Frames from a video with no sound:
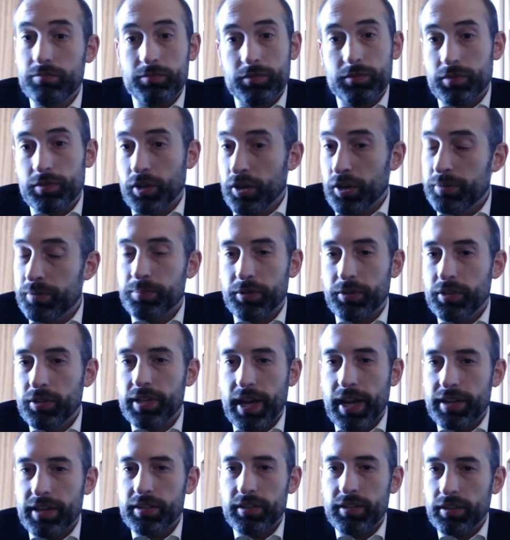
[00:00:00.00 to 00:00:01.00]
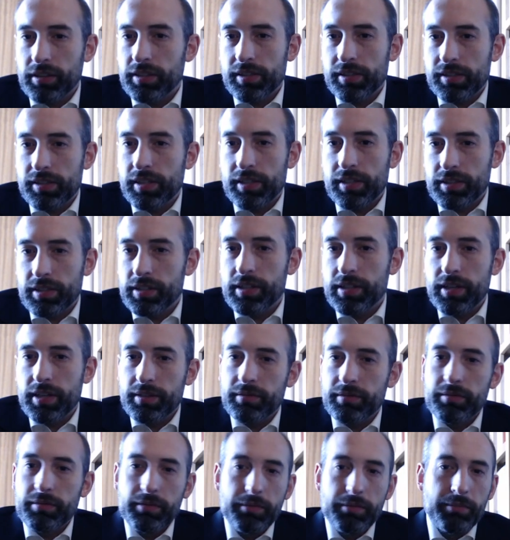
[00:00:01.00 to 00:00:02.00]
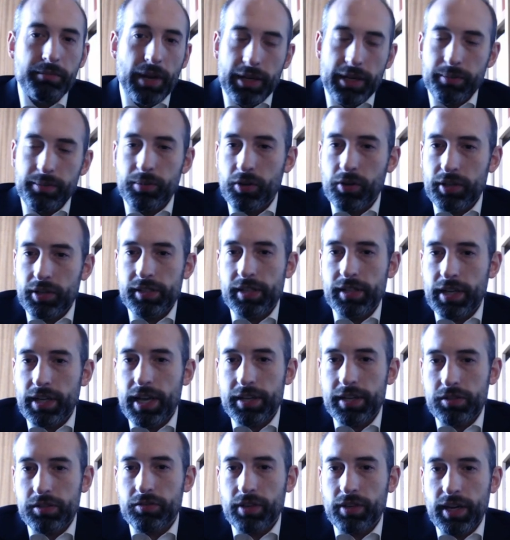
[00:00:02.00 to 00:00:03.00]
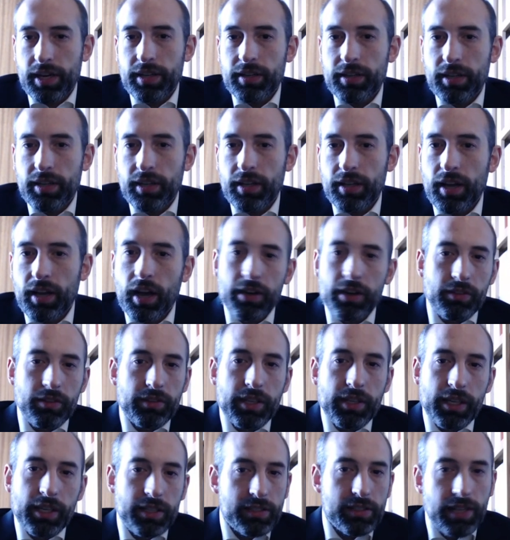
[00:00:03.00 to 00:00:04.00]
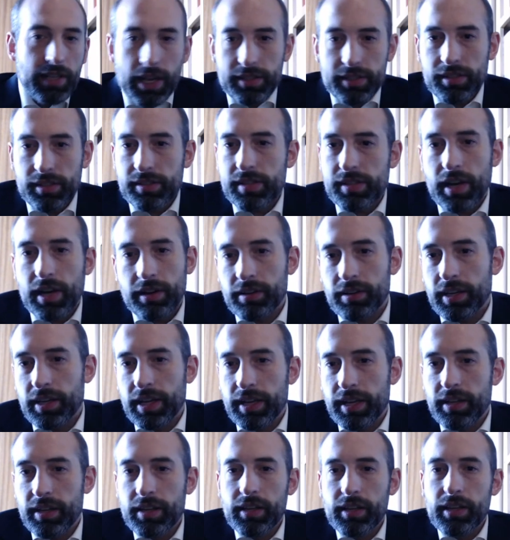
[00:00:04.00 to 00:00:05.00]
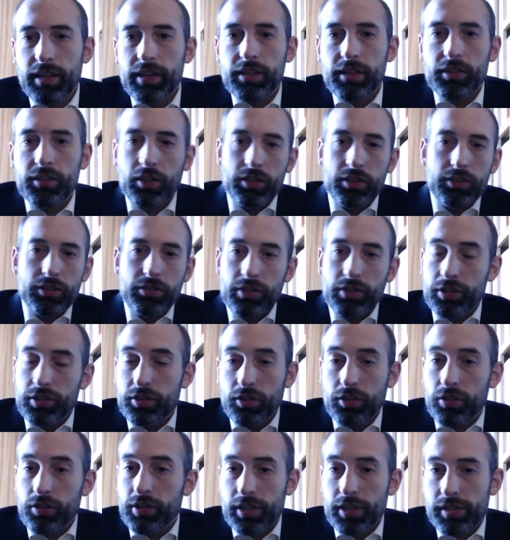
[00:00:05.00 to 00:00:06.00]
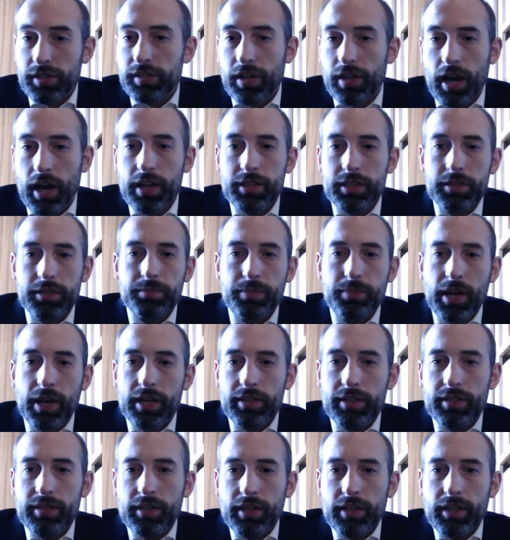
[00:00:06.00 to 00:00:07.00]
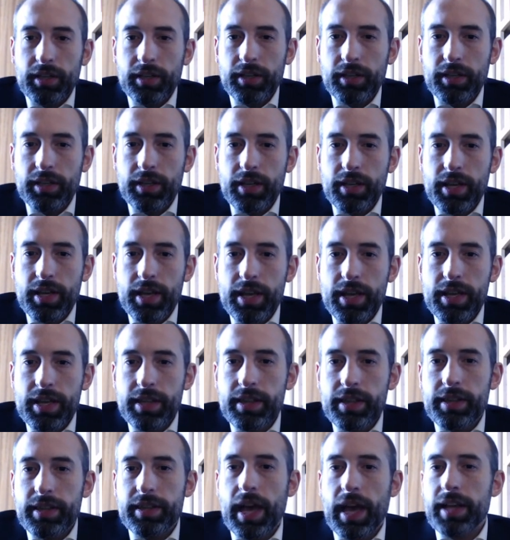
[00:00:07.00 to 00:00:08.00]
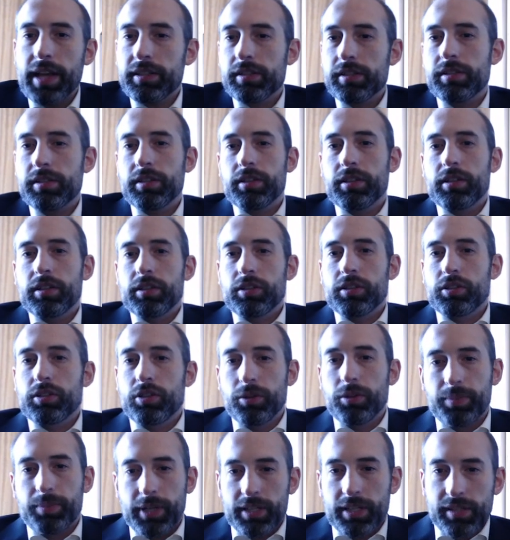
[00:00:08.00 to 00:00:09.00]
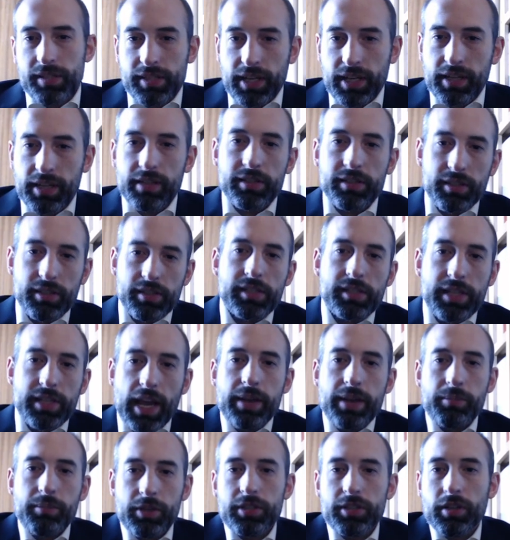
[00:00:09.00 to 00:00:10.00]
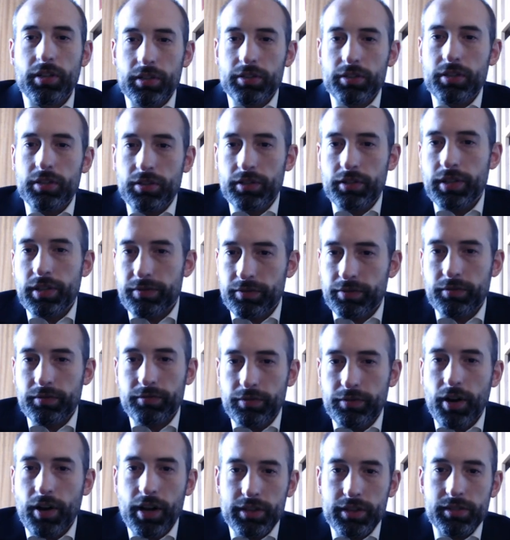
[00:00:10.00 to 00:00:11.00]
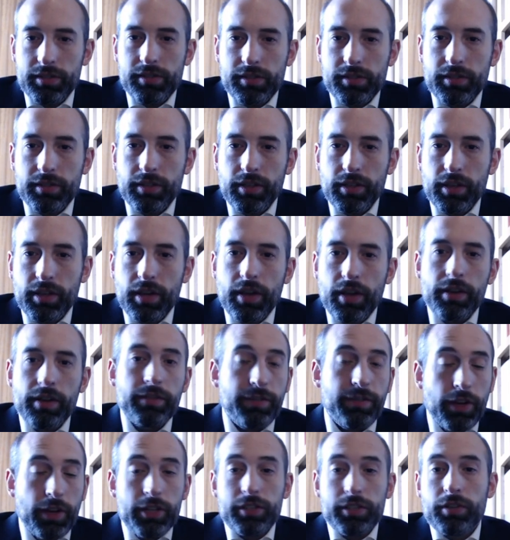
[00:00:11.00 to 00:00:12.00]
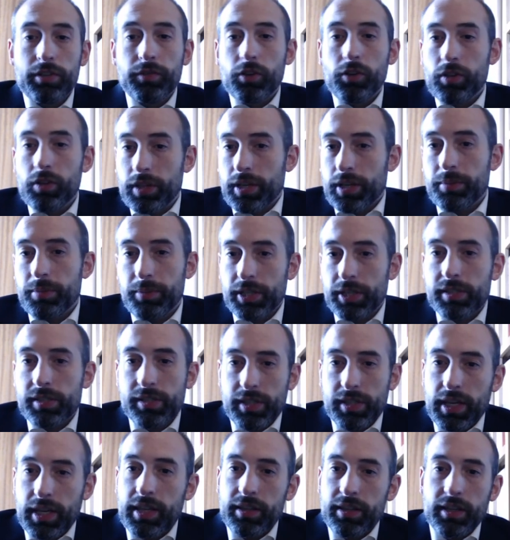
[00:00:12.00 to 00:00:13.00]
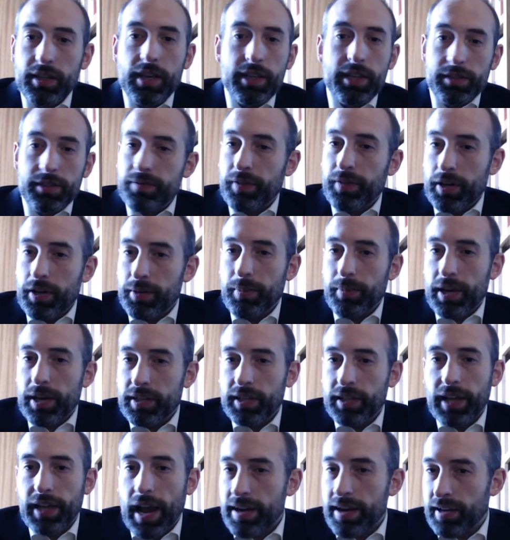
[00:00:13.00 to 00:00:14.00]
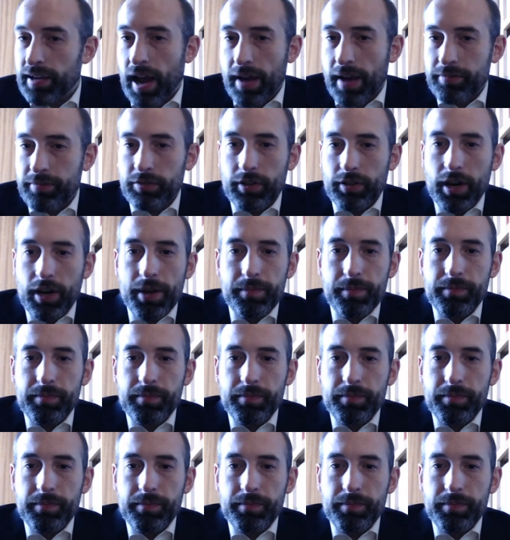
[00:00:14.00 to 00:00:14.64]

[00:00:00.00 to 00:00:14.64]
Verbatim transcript: good prudential decision in many points in history. I don't think it's necessarily going to endure as such, but that's could be seen as a statement on two different fronts. First of all, it can be seen that it's fundamentally adiaphora